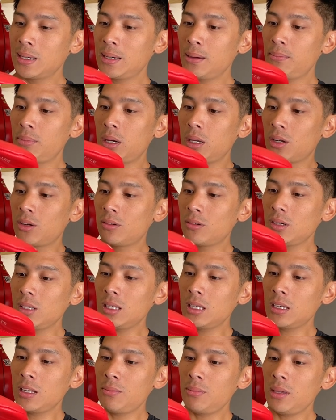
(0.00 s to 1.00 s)
but you're really
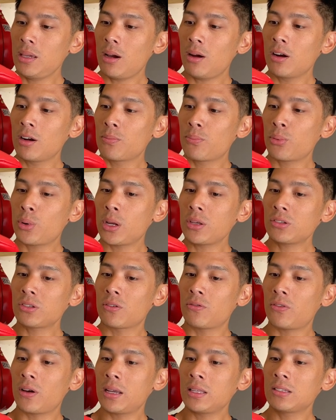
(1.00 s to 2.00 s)
gonna be hard pressed to
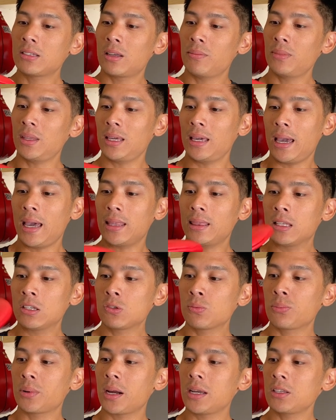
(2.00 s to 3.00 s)
find something at this
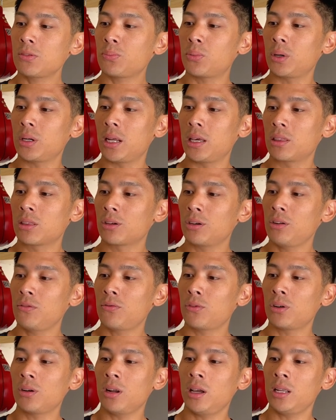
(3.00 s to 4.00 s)
price point at
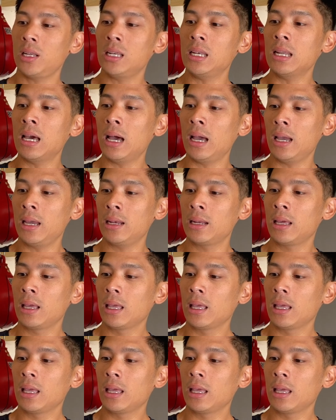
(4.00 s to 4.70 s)
$34.99.